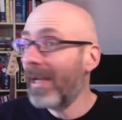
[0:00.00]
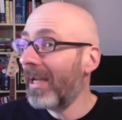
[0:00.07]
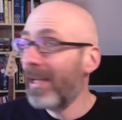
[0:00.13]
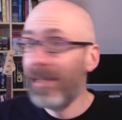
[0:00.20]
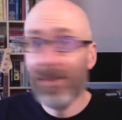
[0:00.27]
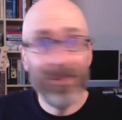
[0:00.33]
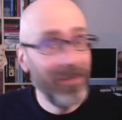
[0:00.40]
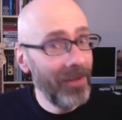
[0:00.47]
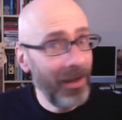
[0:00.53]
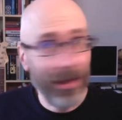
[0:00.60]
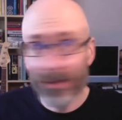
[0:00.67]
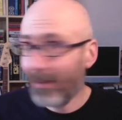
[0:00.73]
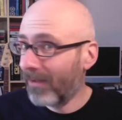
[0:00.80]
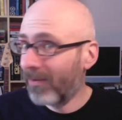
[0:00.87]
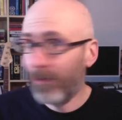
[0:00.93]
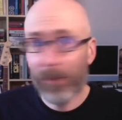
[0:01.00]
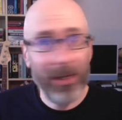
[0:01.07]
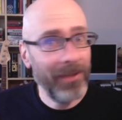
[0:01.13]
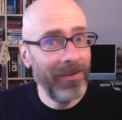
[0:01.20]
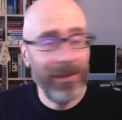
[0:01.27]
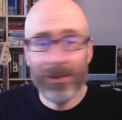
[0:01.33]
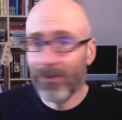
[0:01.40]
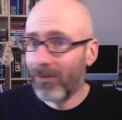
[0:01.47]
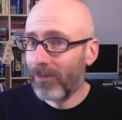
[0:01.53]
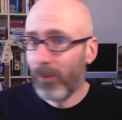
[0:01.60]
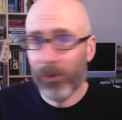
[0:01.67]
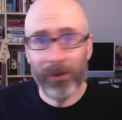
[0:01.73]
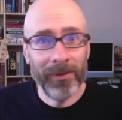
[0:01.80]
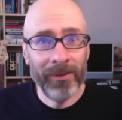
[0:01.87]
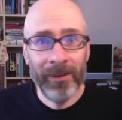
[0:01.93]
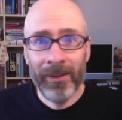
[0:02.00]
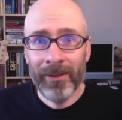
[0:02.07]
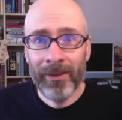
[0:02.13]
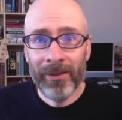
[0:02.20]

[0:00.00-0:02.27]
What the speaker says: is not a spectator sport.